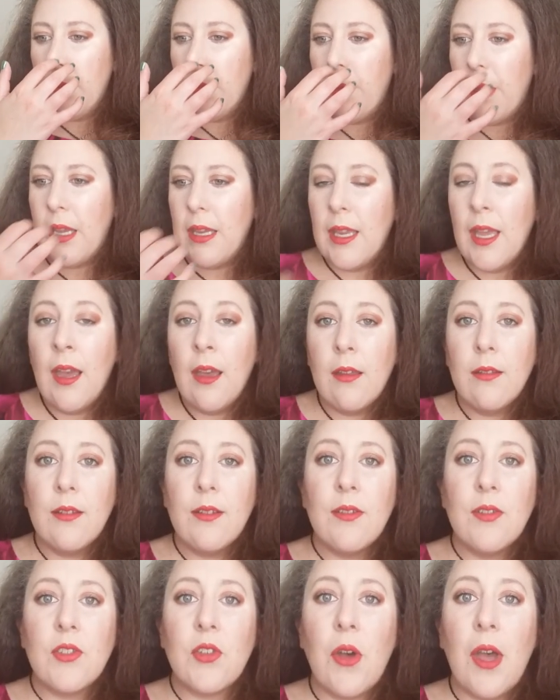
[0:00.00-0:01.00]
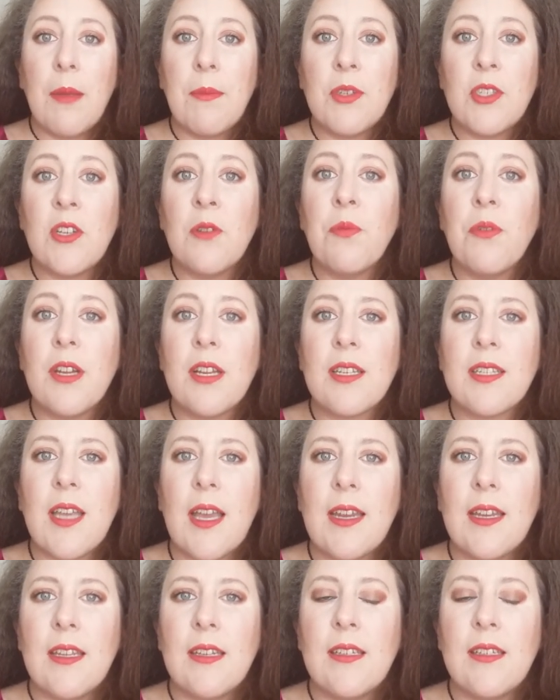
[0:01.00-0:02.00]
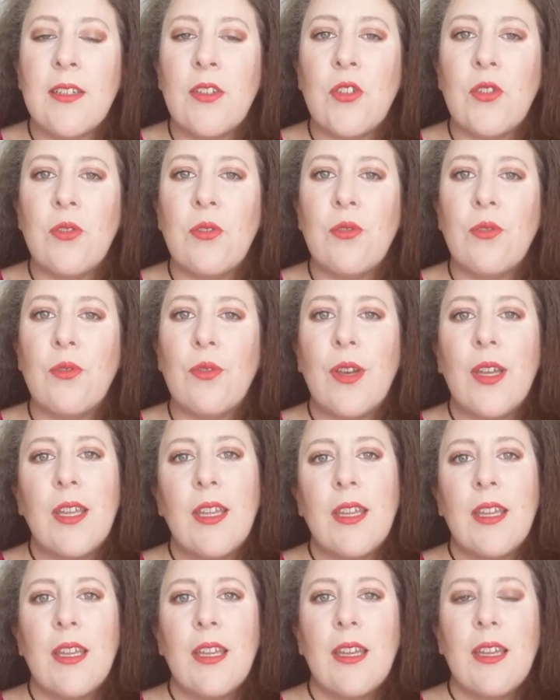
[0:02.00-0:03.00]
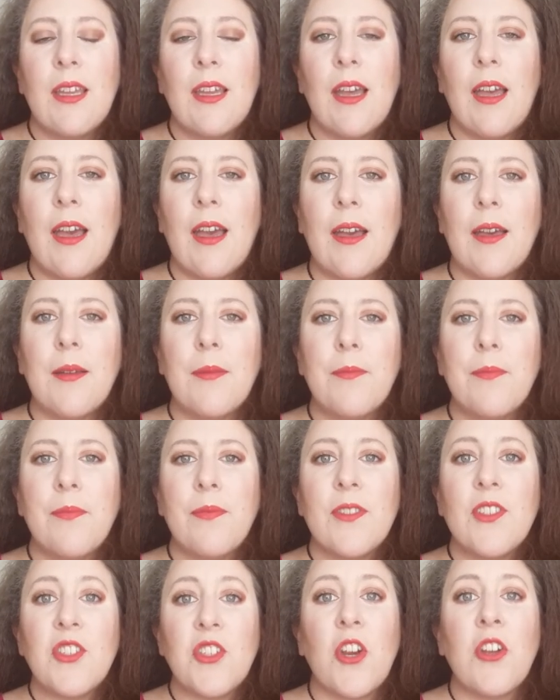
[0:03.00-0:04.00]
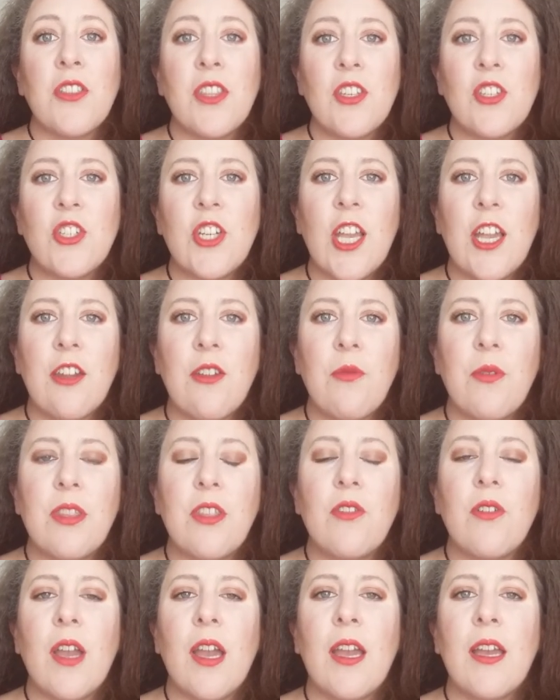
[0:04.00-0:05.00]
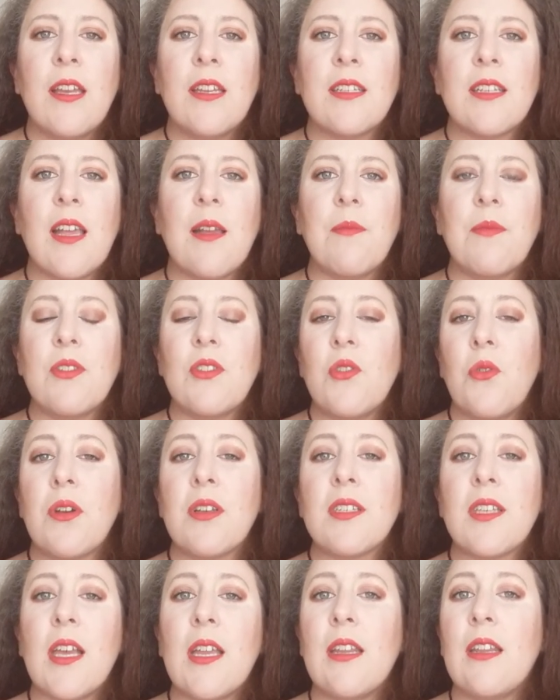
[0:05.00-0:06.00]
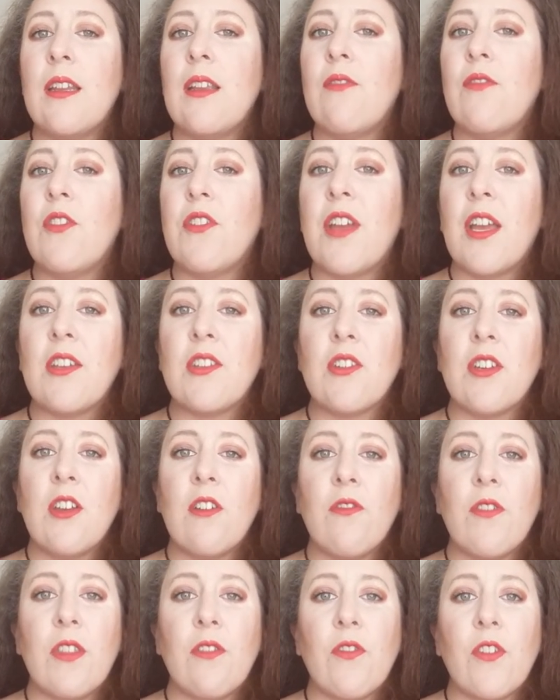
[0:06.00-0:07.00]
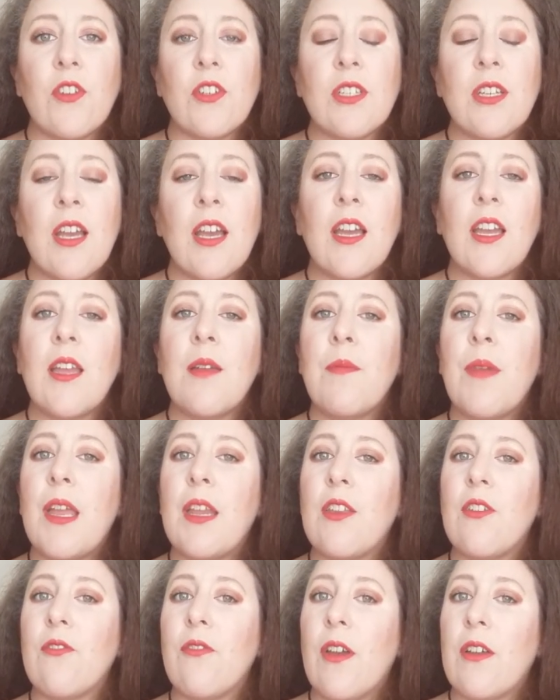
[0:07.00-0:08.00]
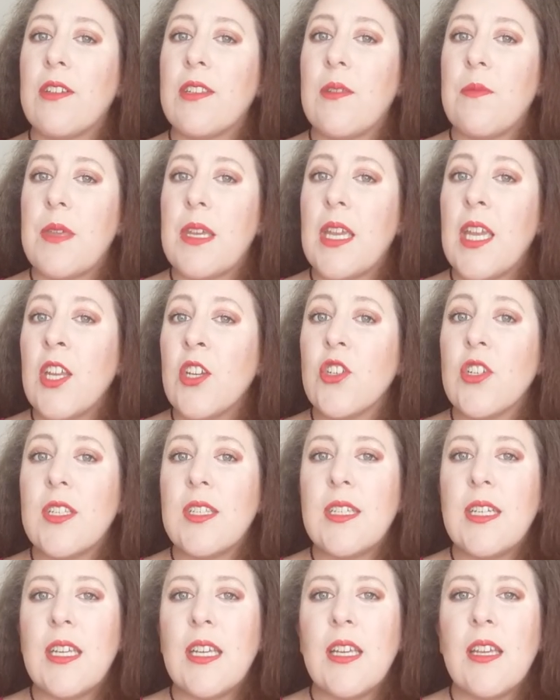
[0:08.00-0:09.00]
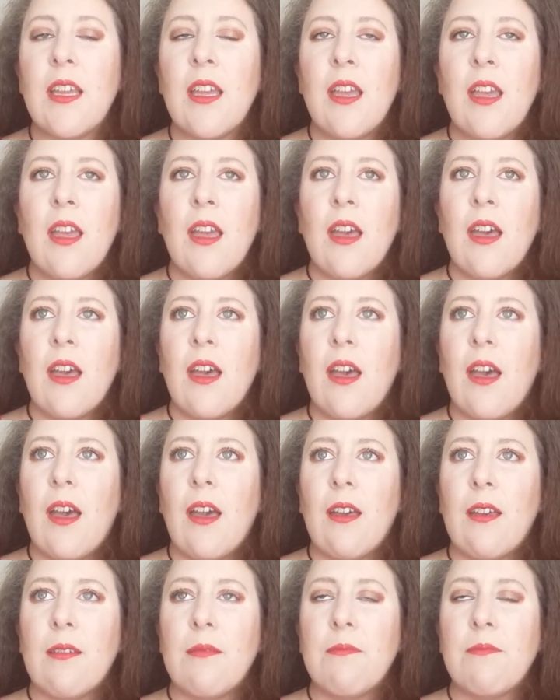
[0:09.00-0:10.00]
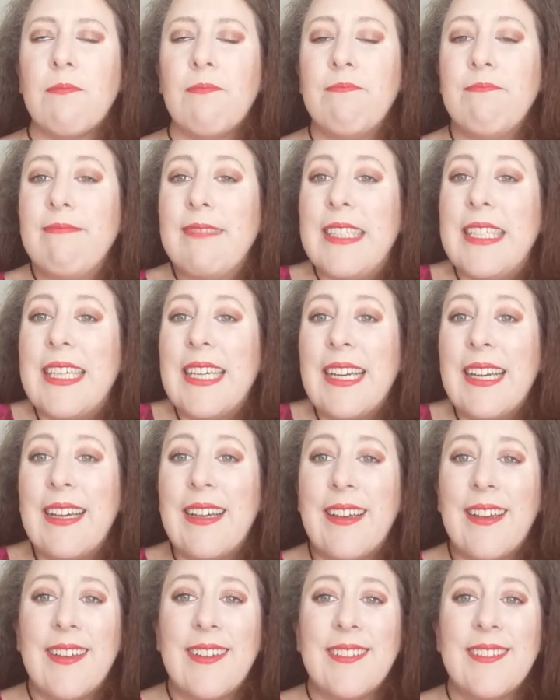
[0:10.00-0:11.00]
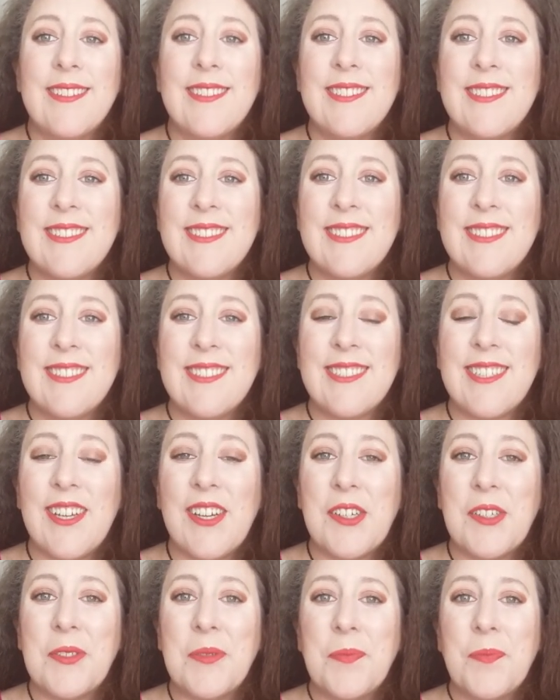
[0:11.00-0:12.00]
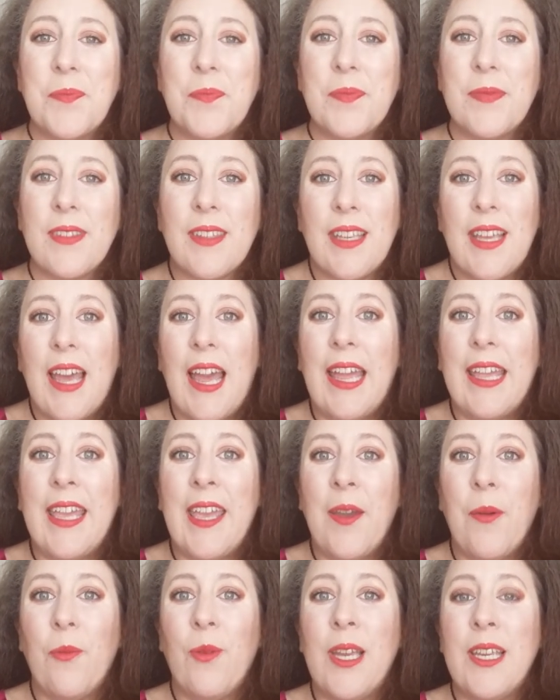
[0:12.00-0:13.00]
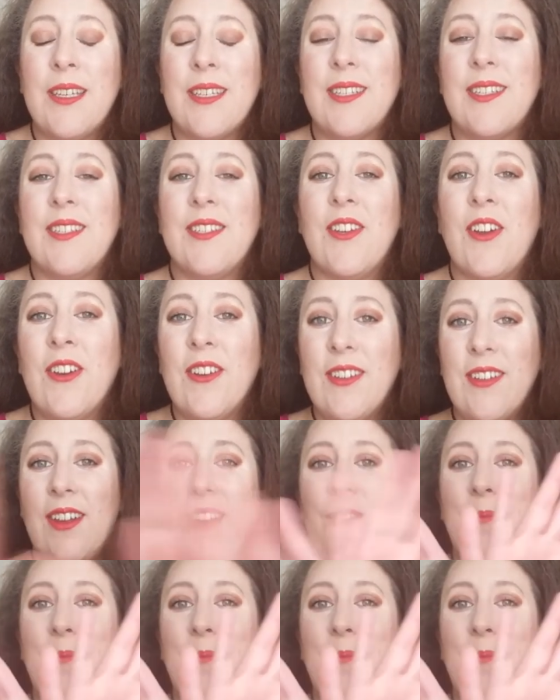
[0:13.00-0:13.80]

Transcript: But yeah, so I'm super excited to um, start this channel with you guys. I'm so excited if you guys are here for the first time and you found something interesting. Um, yeah, so I can't wait to start